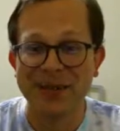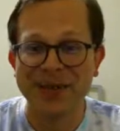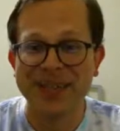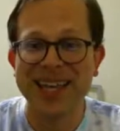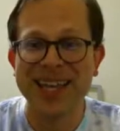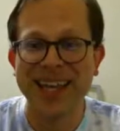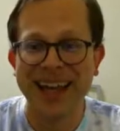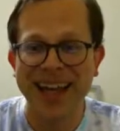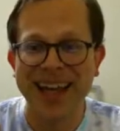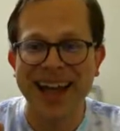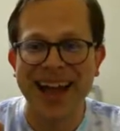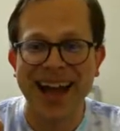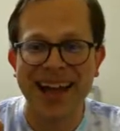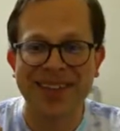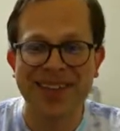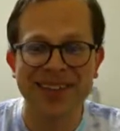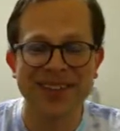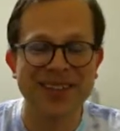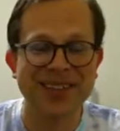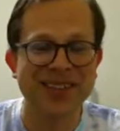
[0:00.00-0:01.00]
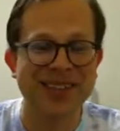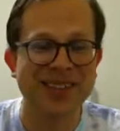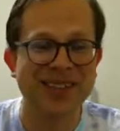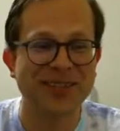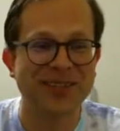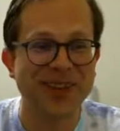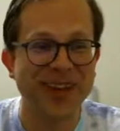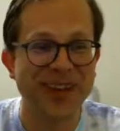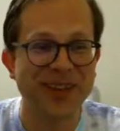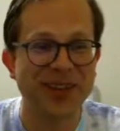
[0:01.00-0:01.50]
With, I think this is a
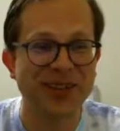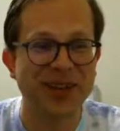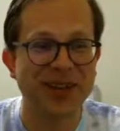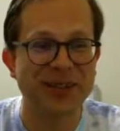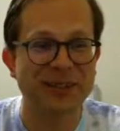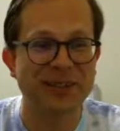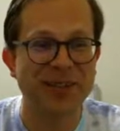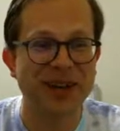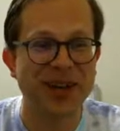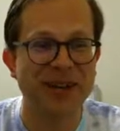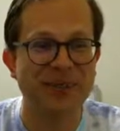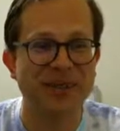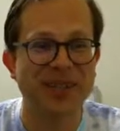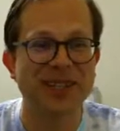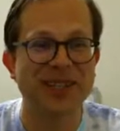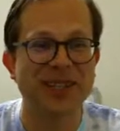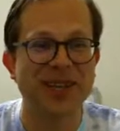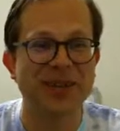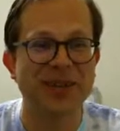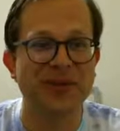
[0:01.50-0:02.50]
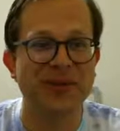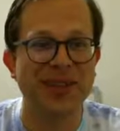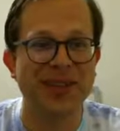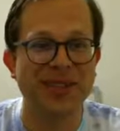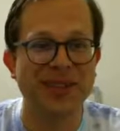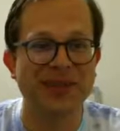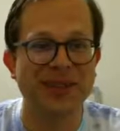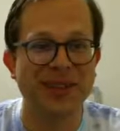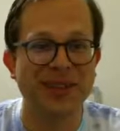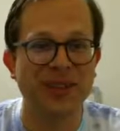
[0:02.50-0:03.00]
fake green pipe. This is the other
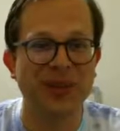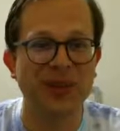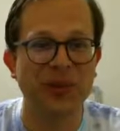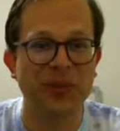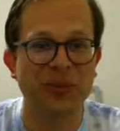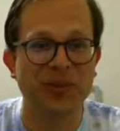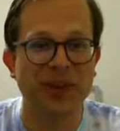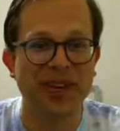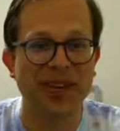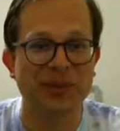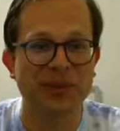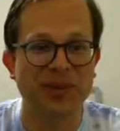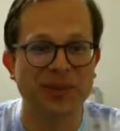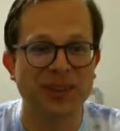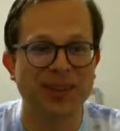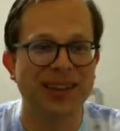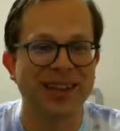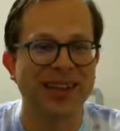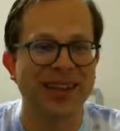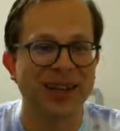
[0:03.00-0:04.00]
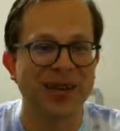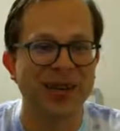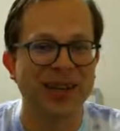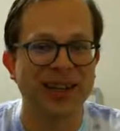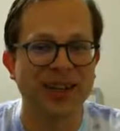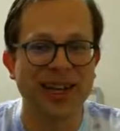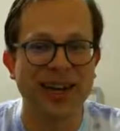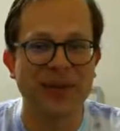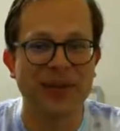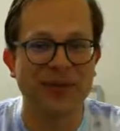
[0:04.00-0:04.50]
reason of the gold pipes. You, you got to
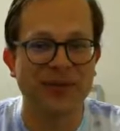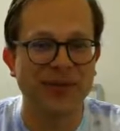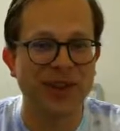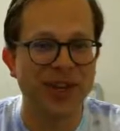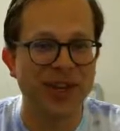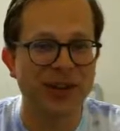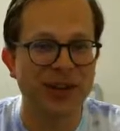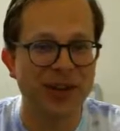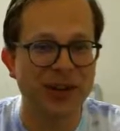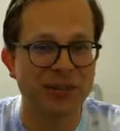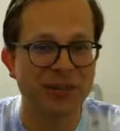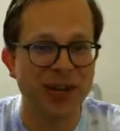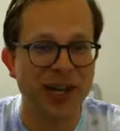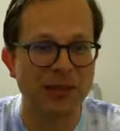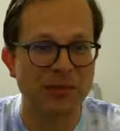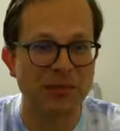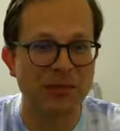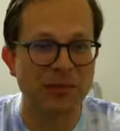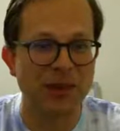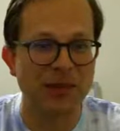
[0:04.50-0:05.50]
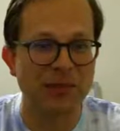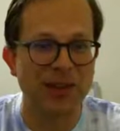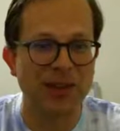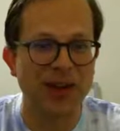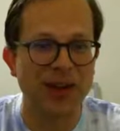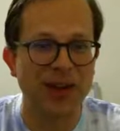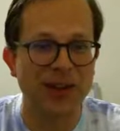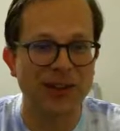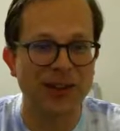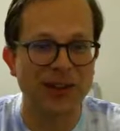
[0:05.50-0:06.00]
count the fake green pipes, maybe
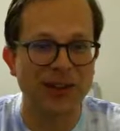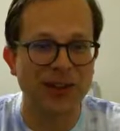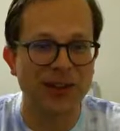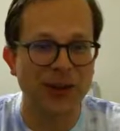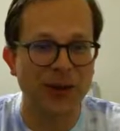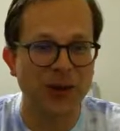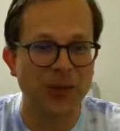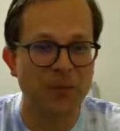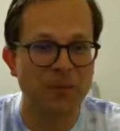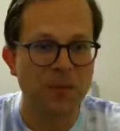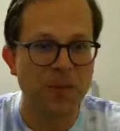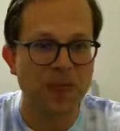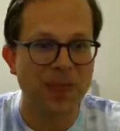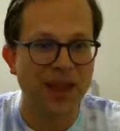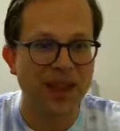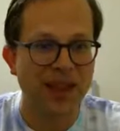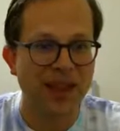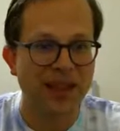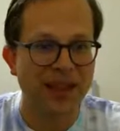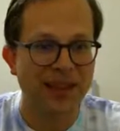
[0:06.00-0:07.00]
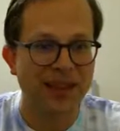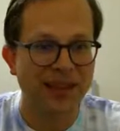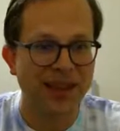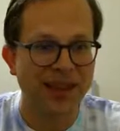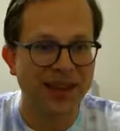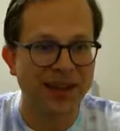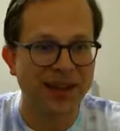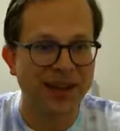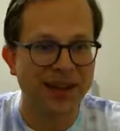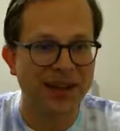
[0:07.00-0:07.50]
also
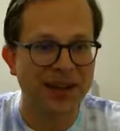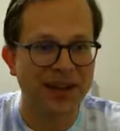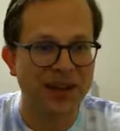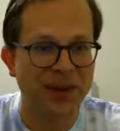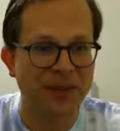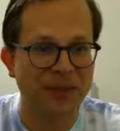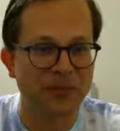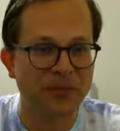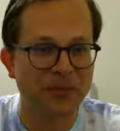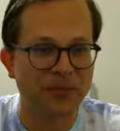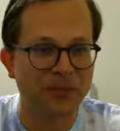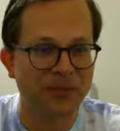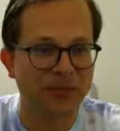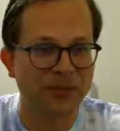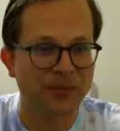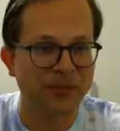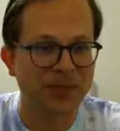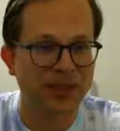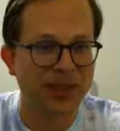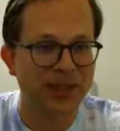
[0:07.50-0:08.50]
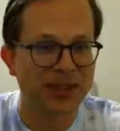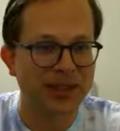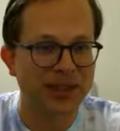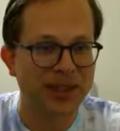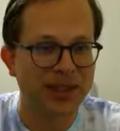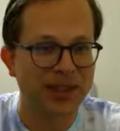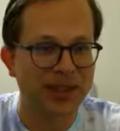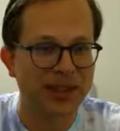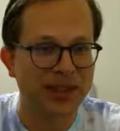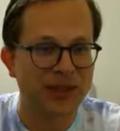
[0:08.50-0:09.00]
the um, let's see,
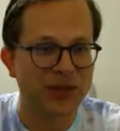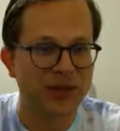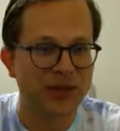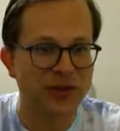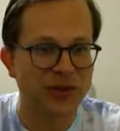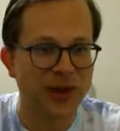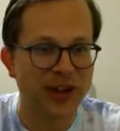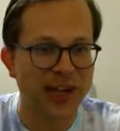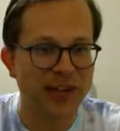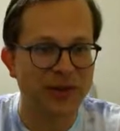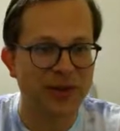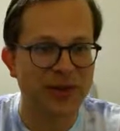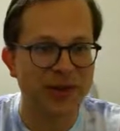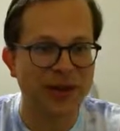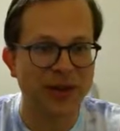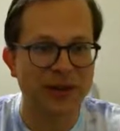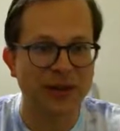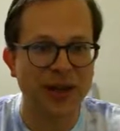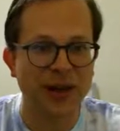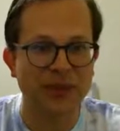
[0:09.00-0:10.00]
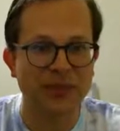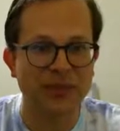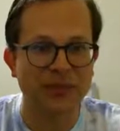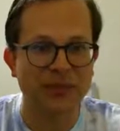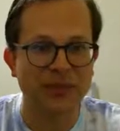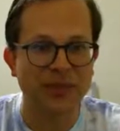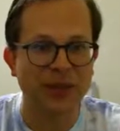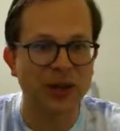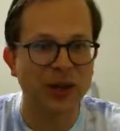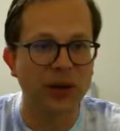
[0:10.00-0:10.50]
high-end driver. There we go.
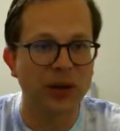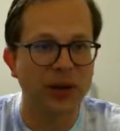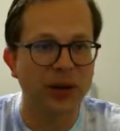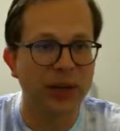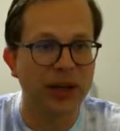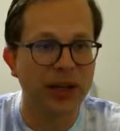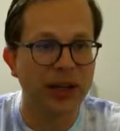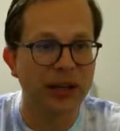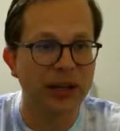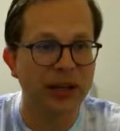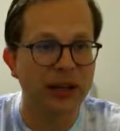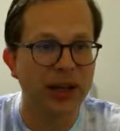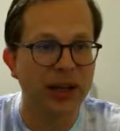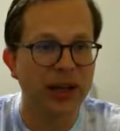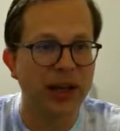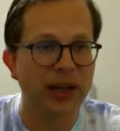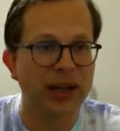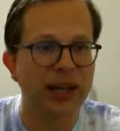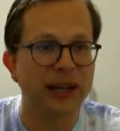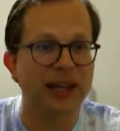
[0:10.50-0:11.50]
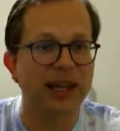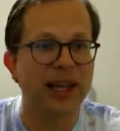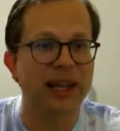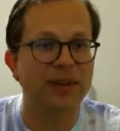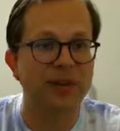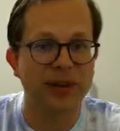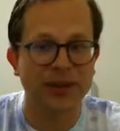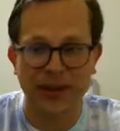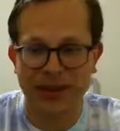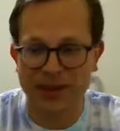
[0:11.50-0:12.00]
No, oh, wait, high-end
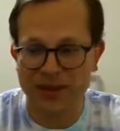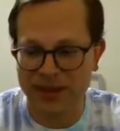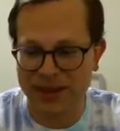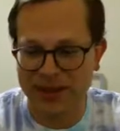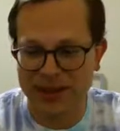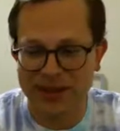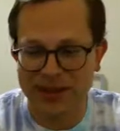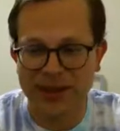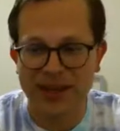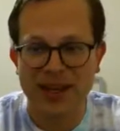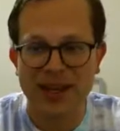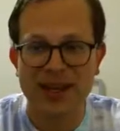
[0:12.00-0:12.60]
level. That's what it is.